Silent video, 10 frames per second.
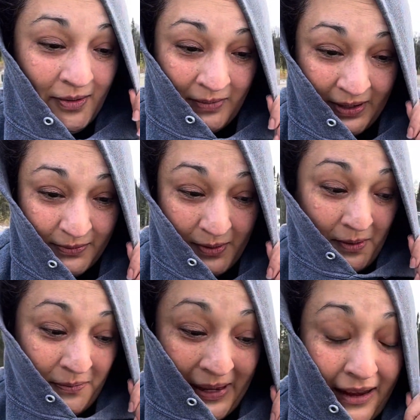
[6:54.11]
because we're
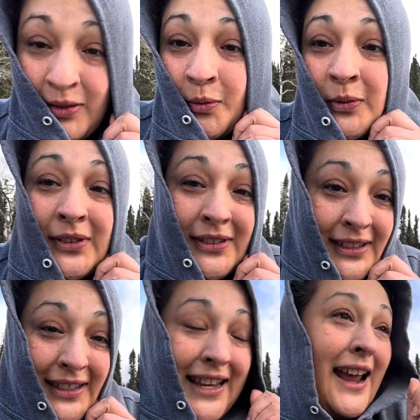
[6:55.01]
going to be out in the
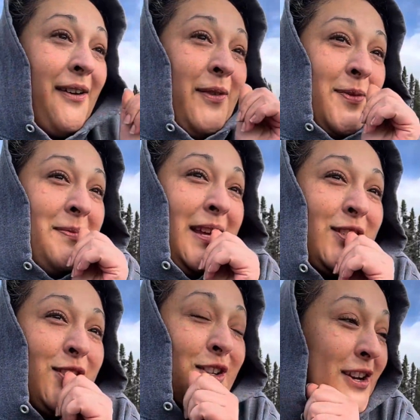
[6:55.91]
wilderness, and I want to make
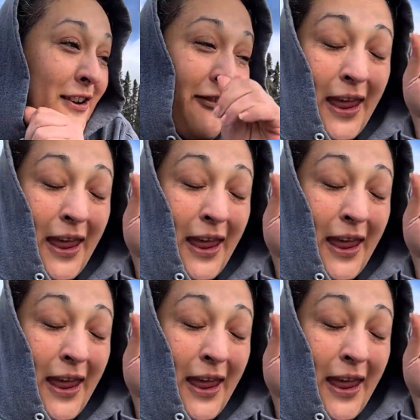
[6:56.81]
sure if